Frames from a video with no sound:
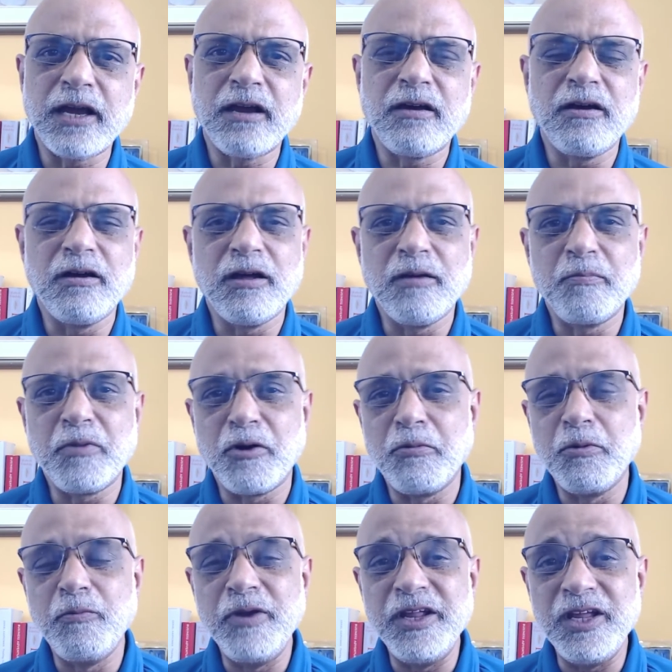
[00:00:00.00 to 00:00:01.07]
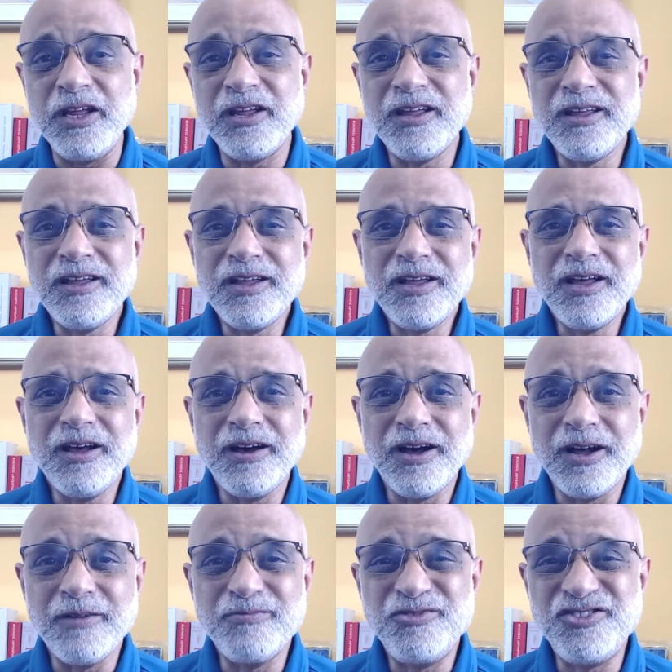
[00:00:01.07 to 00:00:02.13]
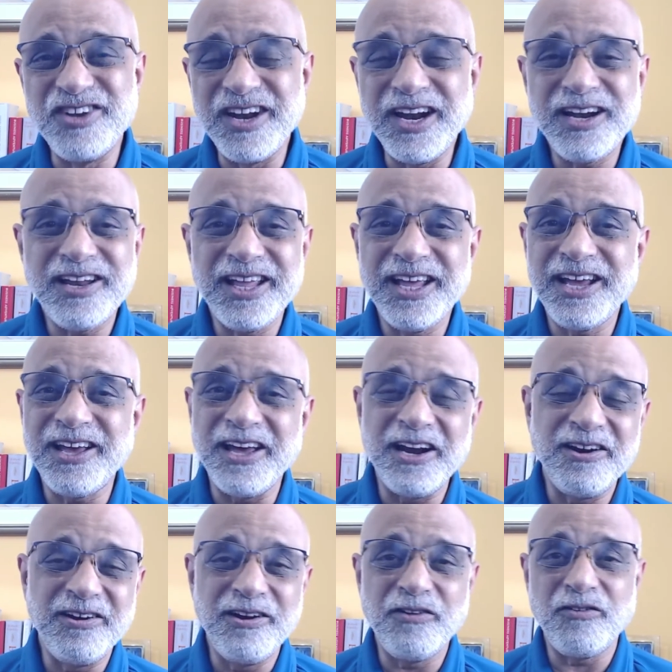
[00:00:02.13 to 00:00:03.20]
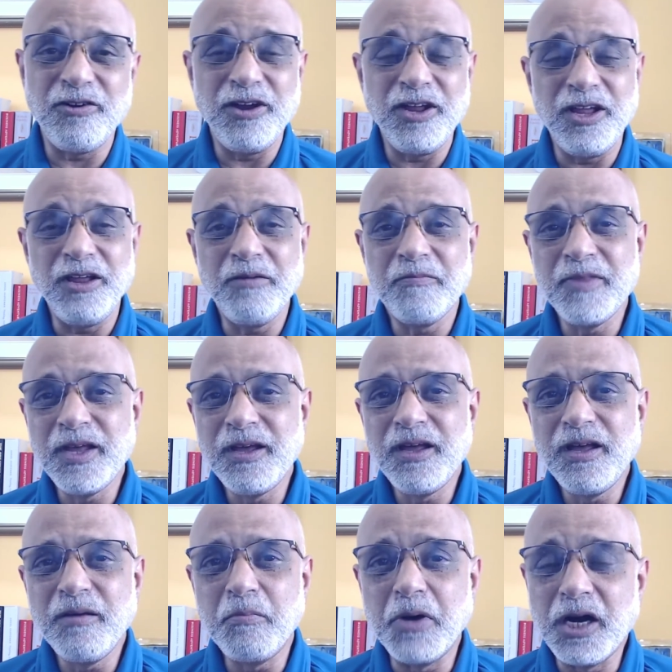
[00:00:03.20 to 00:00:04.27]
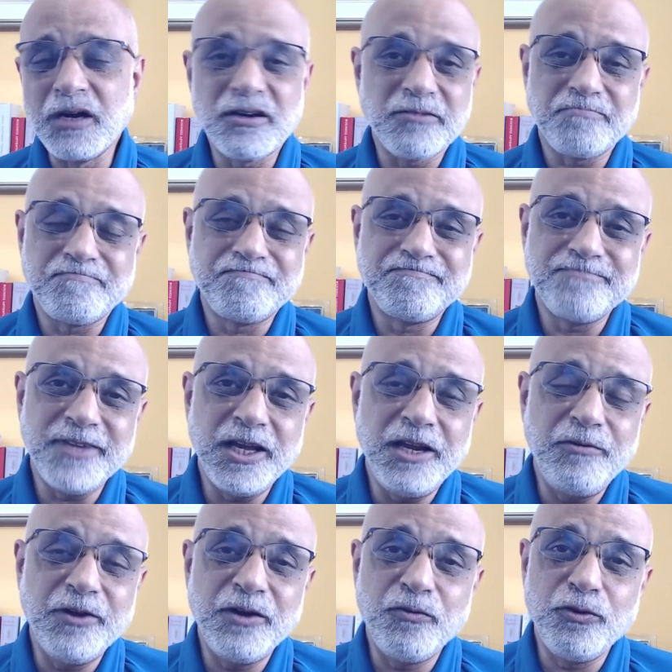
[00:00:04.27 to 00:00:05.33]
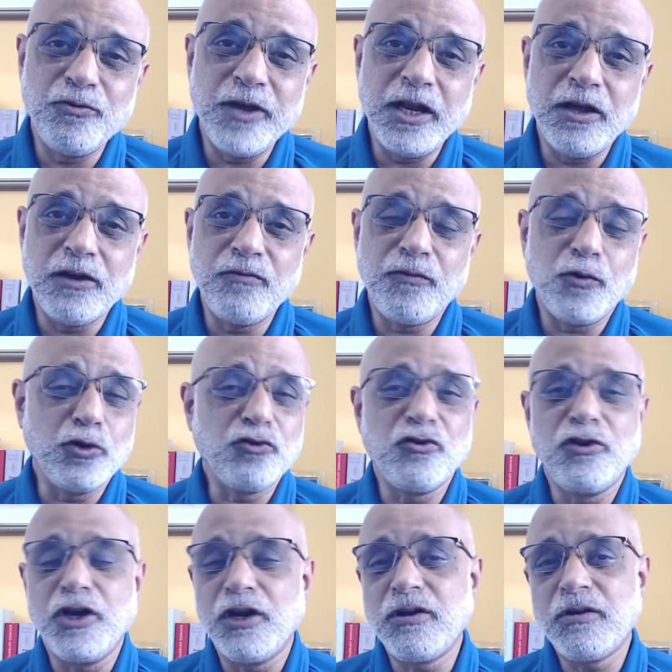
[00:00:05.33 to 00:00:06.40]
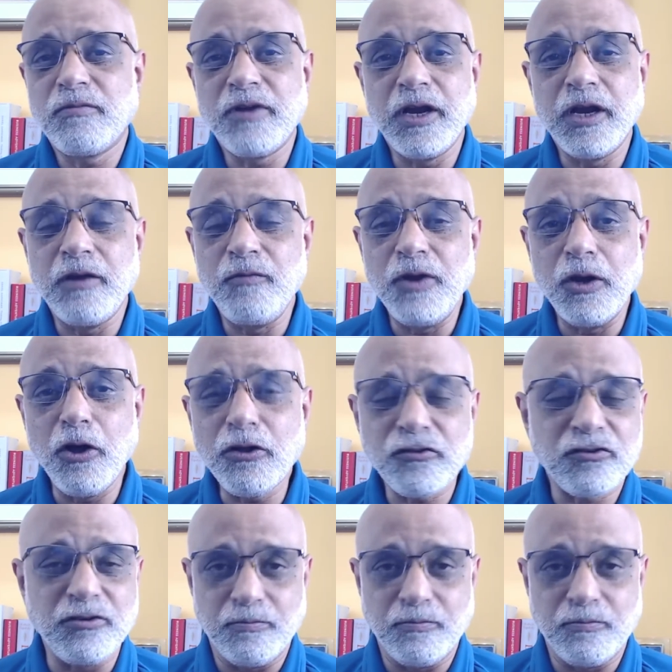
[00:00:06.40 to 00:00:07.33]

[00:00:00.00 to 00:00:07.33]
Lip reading: probably genetic, hereditary, but anyway, it was very unfortunate and we lost him.